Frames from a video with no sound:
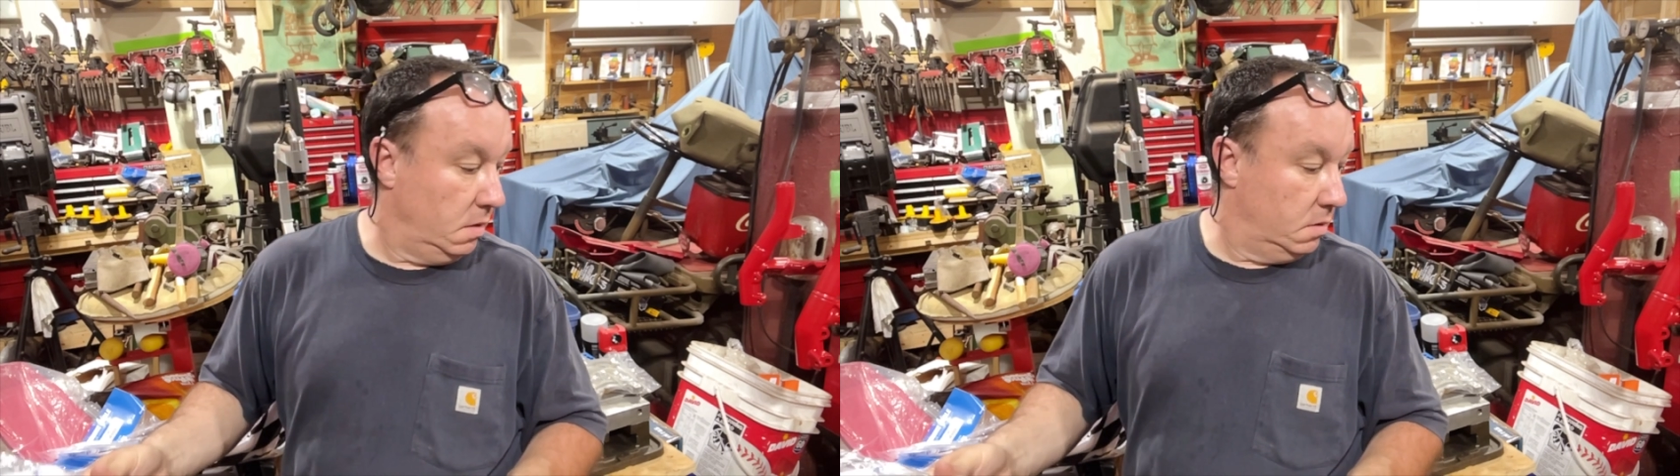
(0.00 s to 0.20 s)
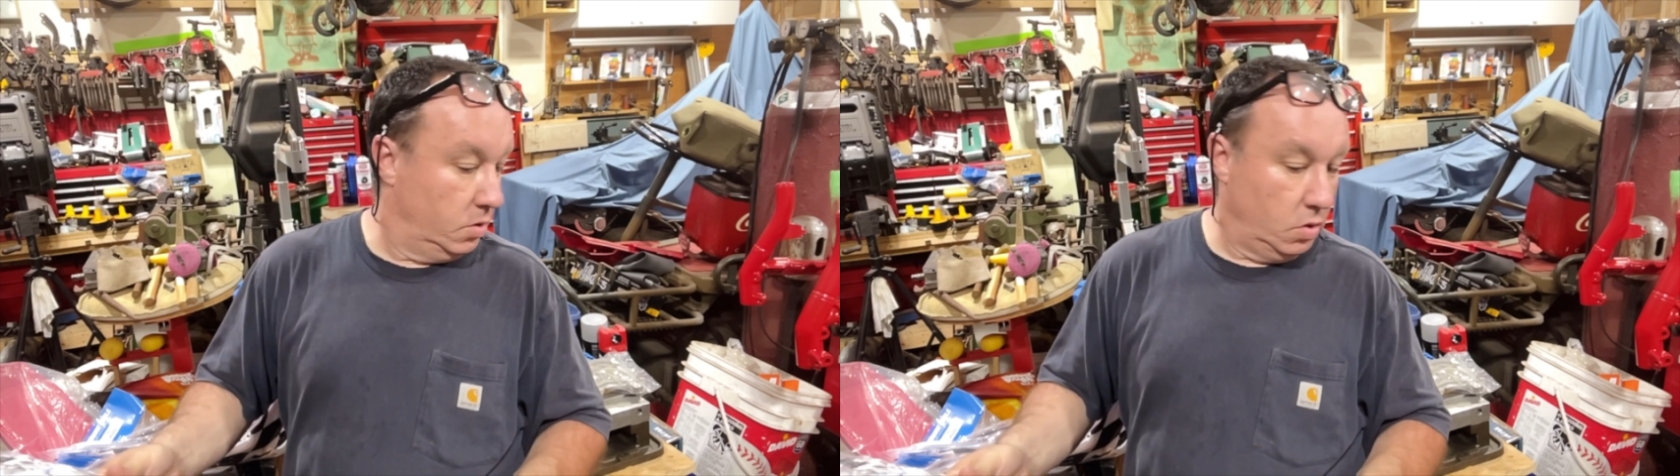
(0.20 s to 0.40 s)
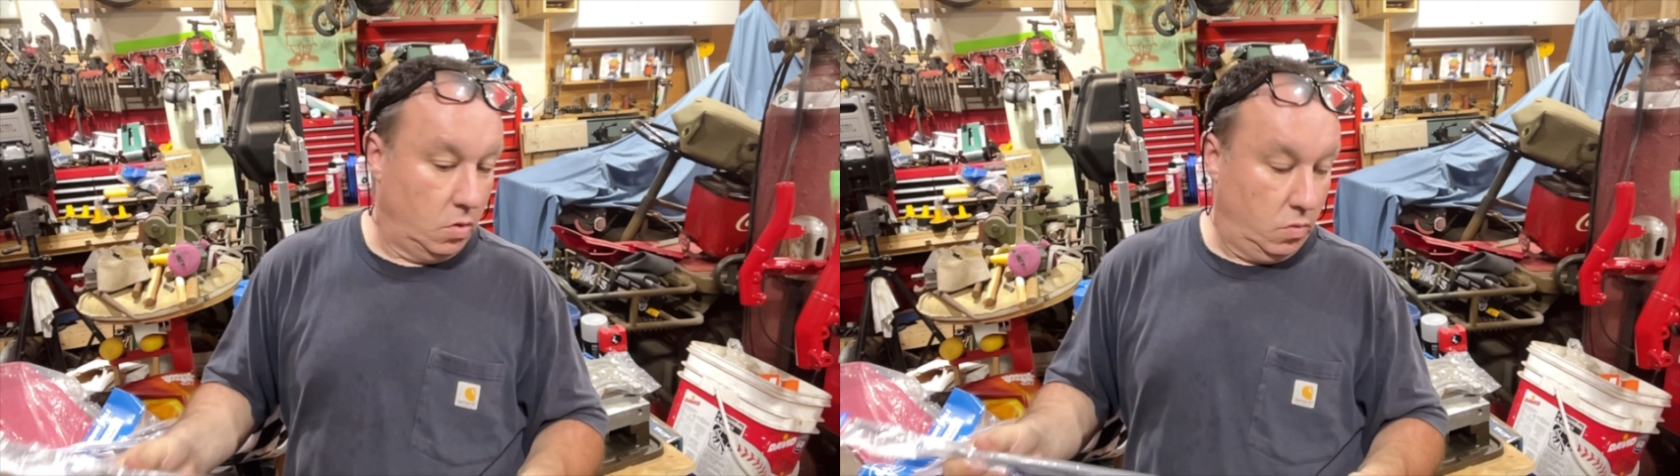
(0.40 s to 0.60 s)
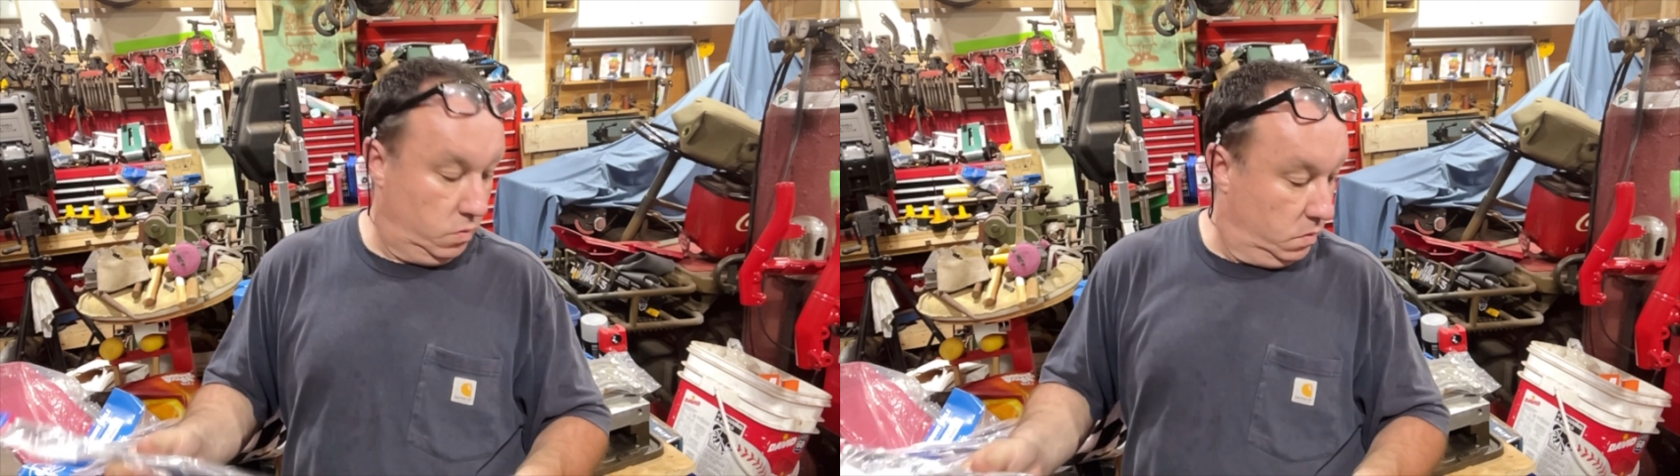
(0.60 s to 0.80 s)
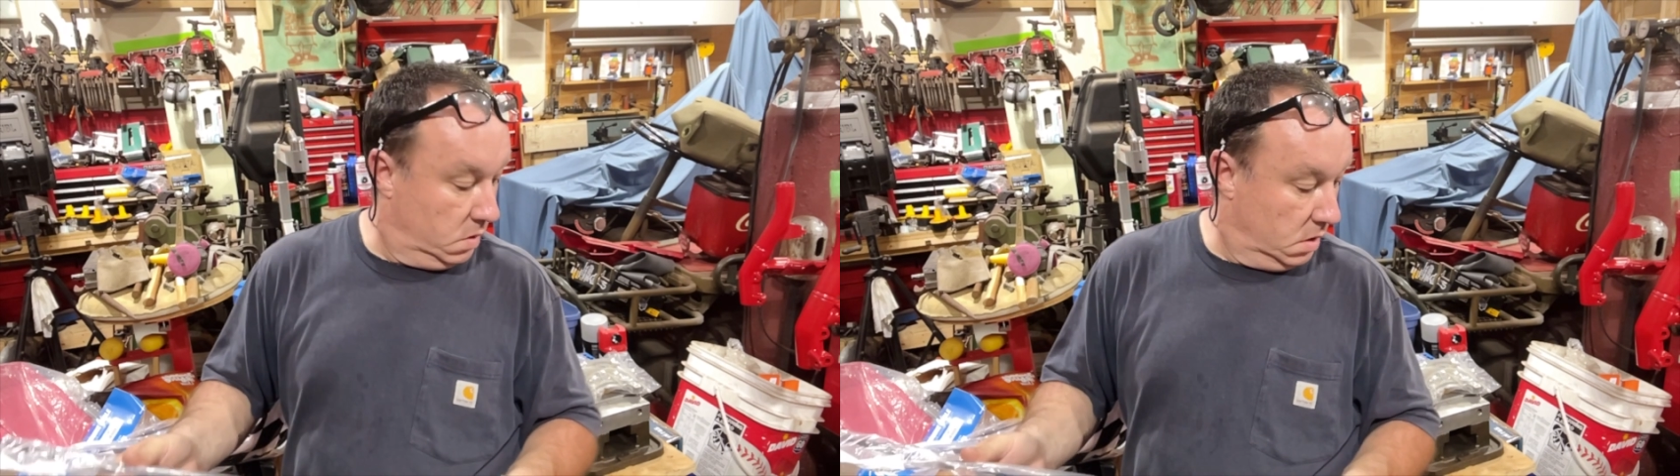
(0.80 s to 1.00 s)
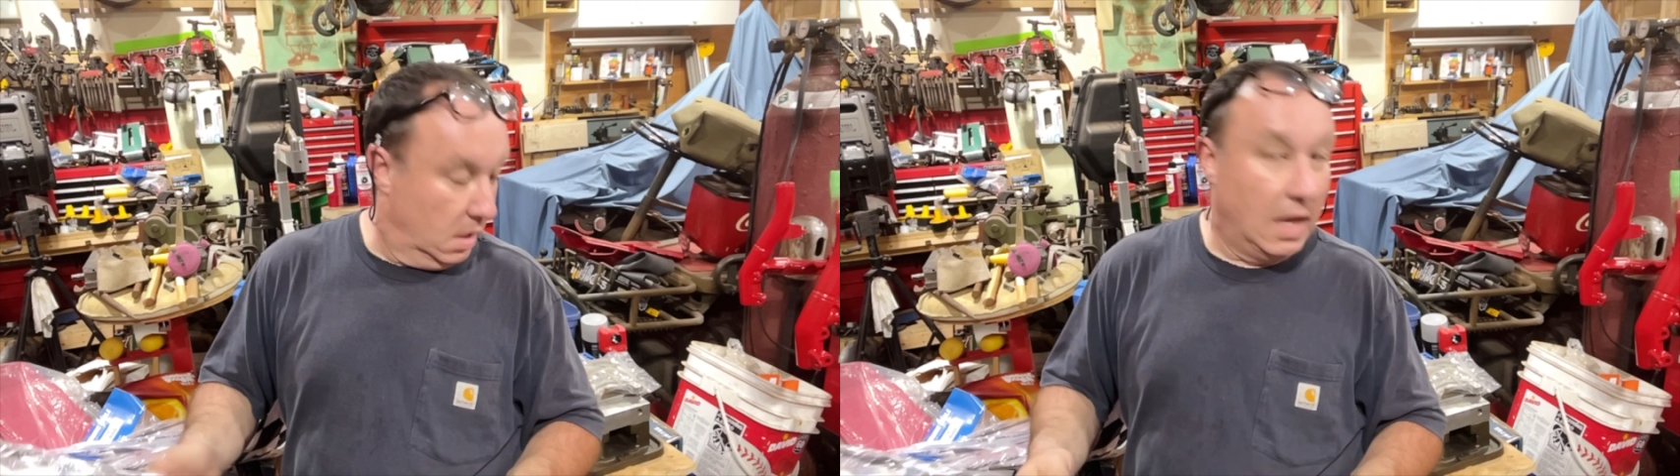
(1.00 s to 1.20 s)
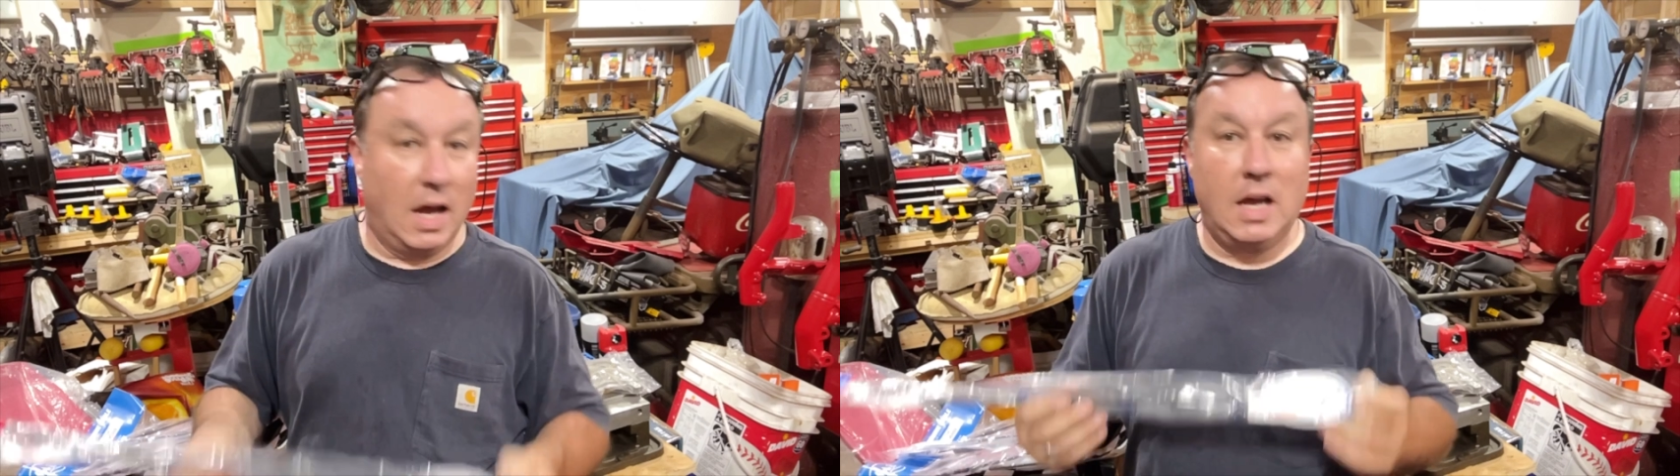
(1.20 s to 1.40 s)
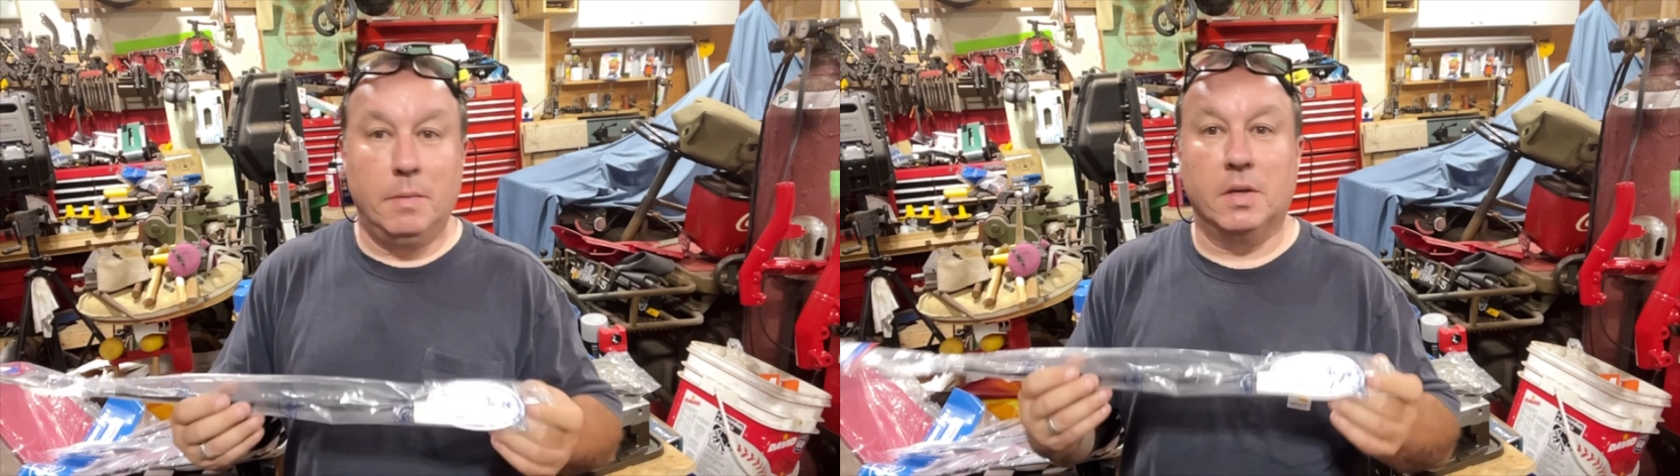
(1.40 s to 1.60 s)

So I am